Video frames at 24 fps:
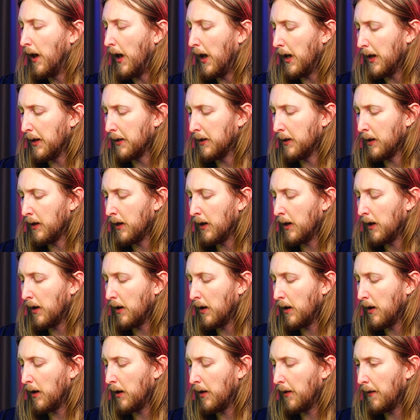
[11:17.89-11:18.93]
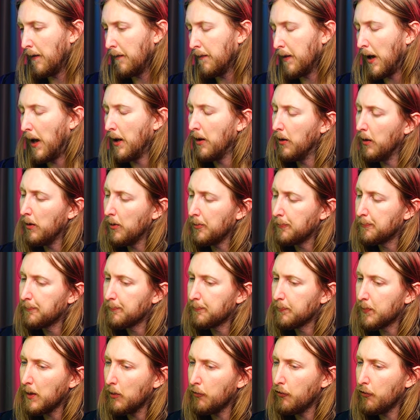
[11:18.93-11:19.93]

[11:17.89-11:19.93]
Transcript: And uh, I don't know,